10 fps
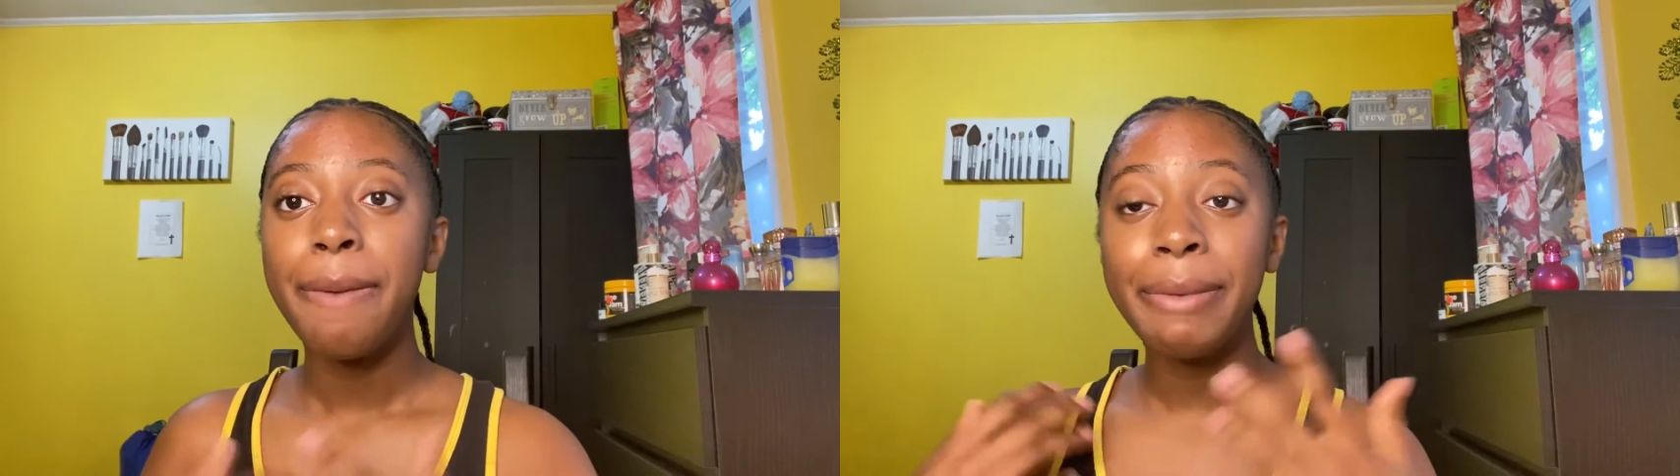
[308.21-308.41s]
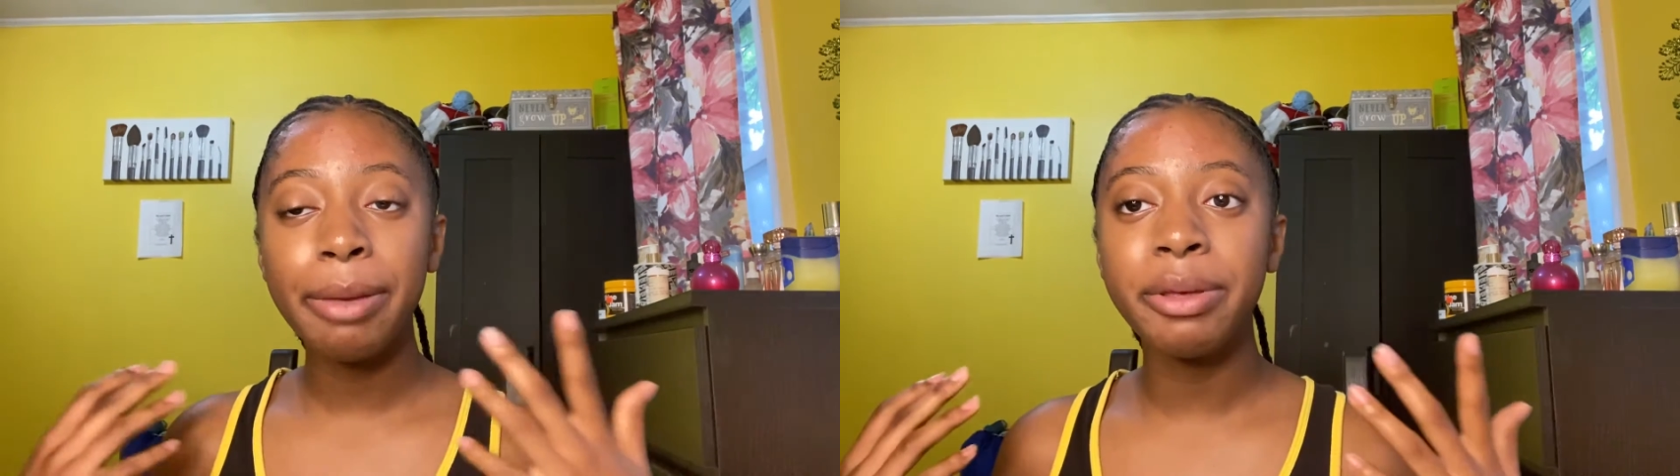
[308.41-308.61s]

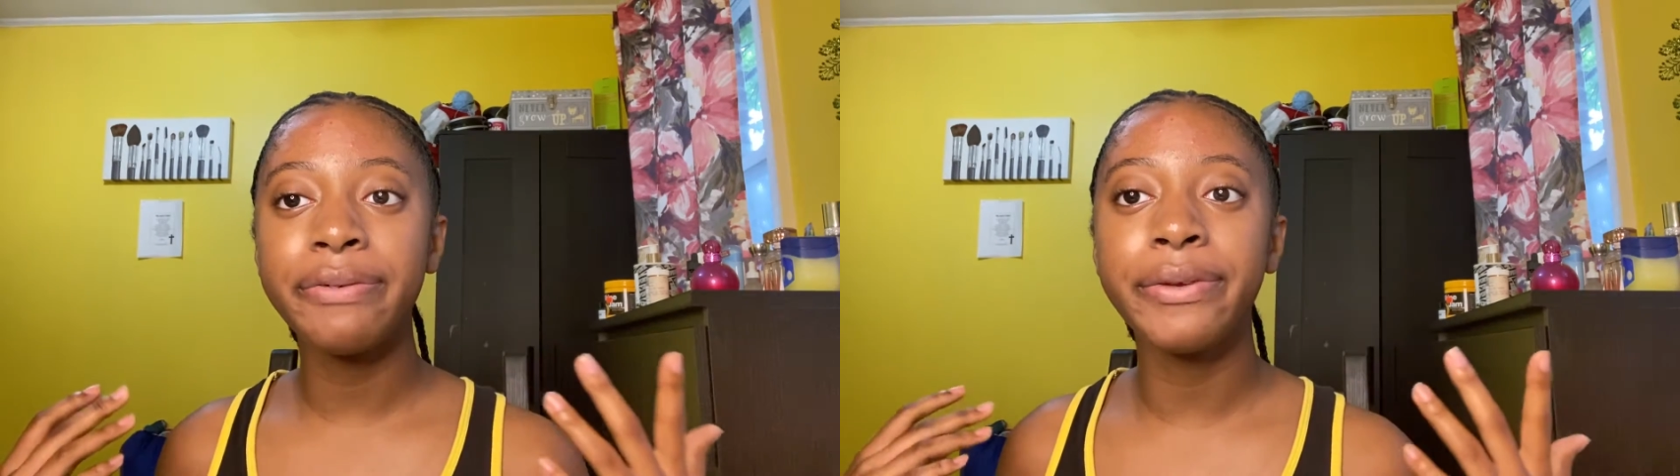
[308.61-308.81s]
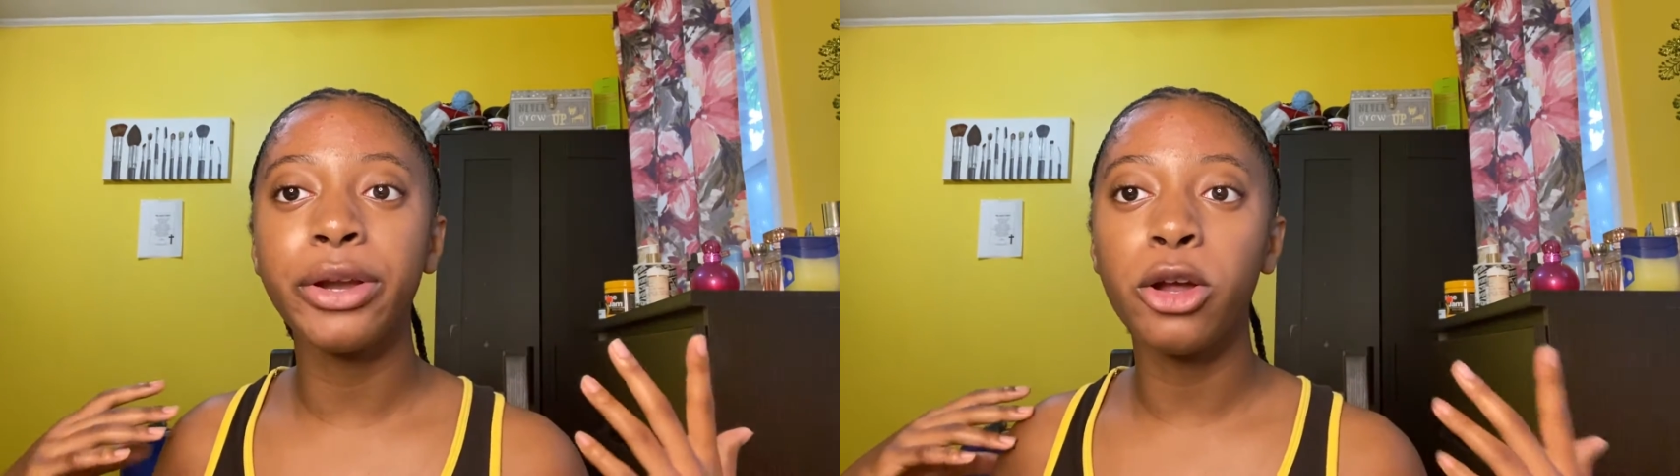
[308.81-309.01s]
Maybe
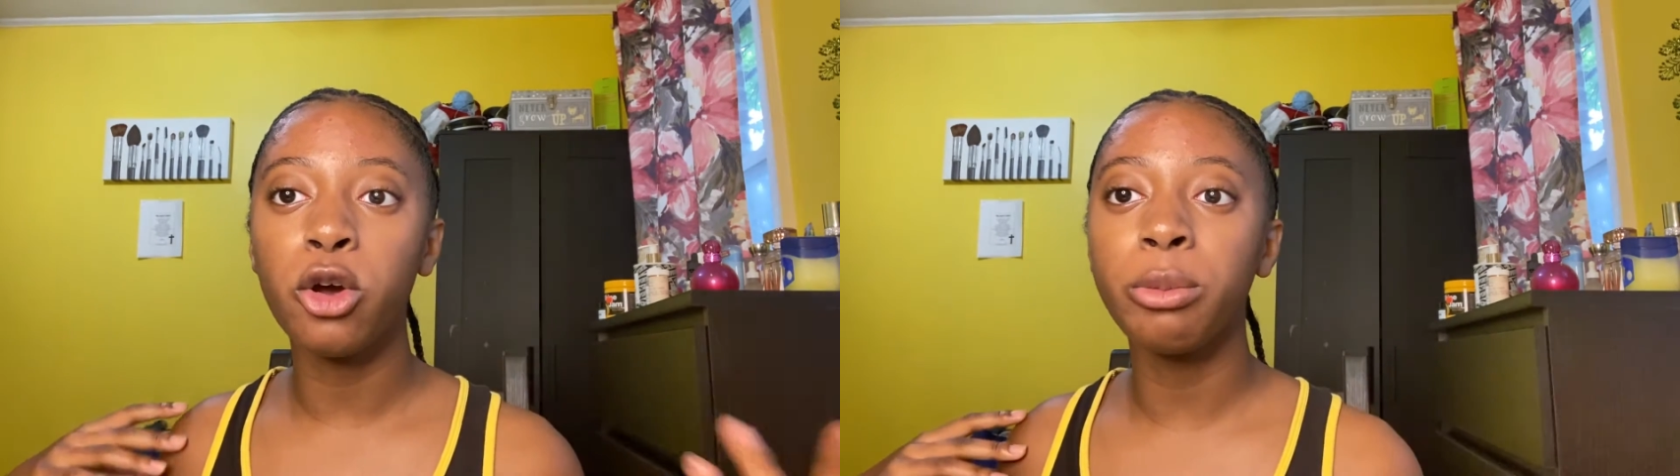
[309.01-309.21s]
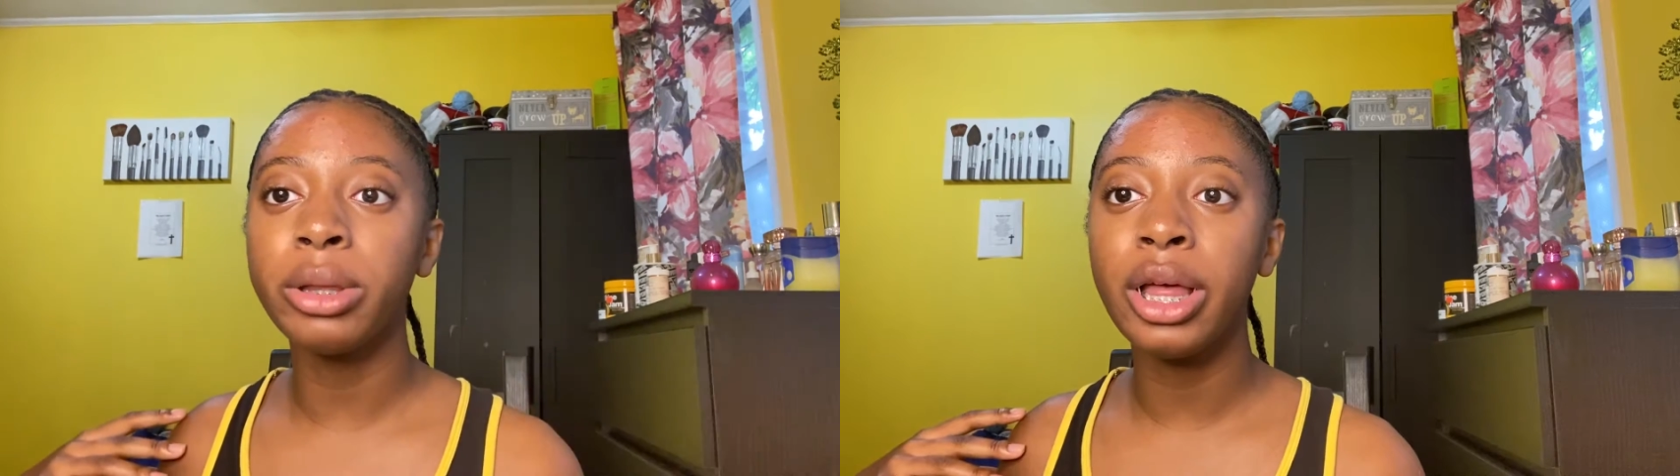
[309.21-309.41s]
if you're
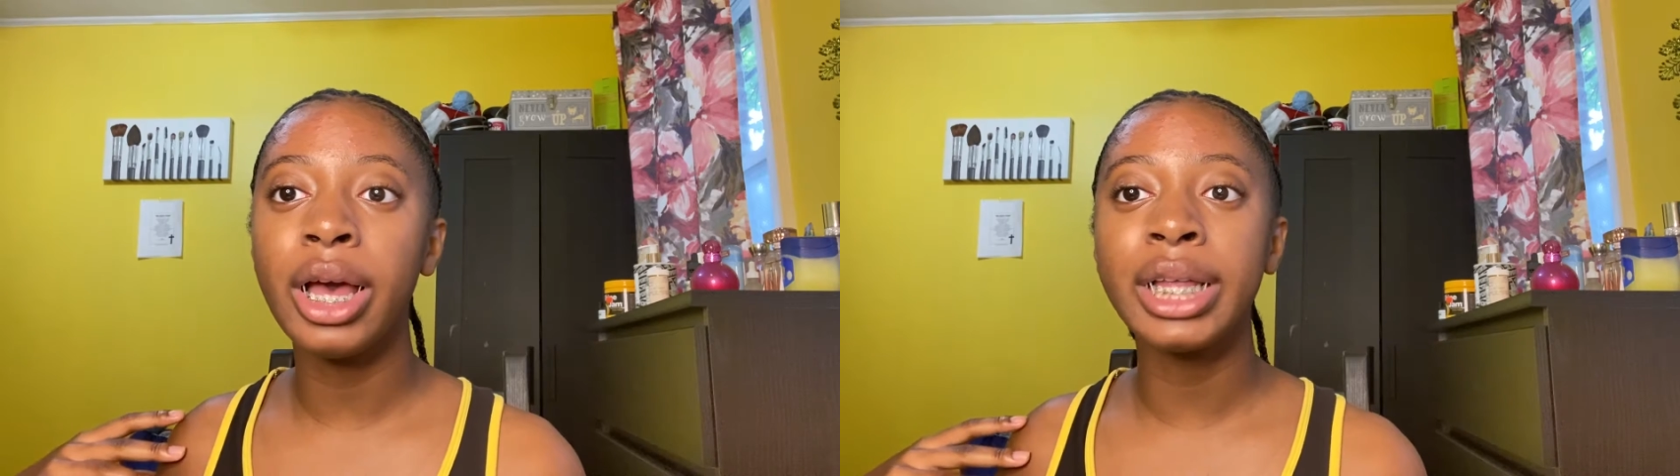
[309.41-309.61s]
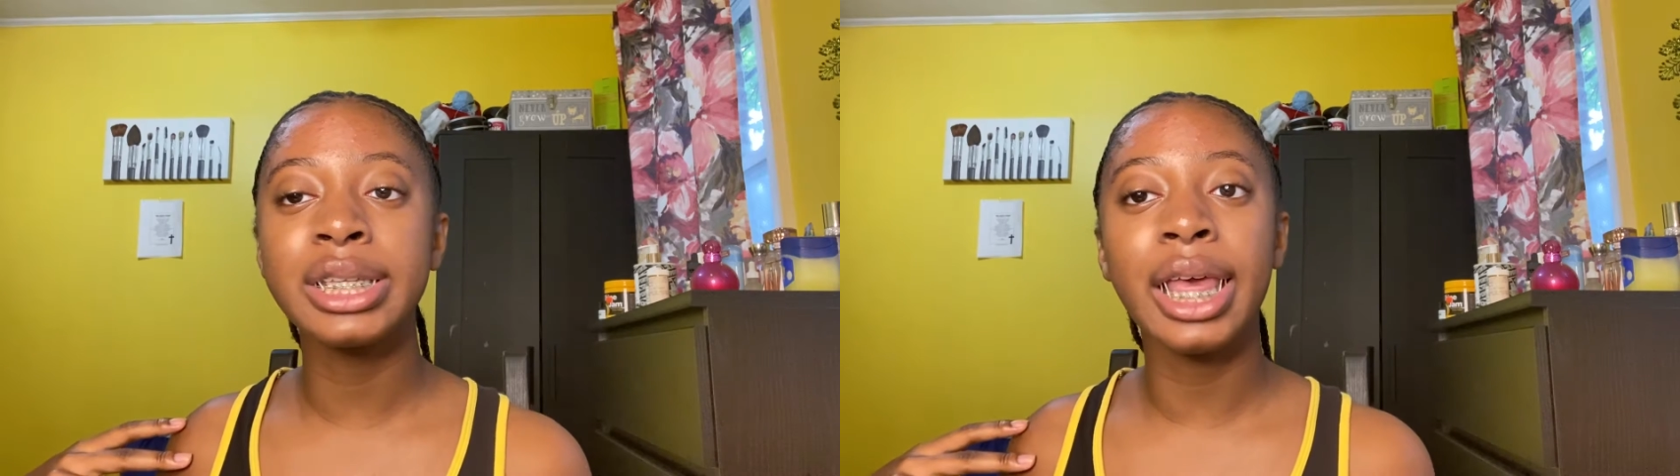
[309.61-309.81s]
home a lot,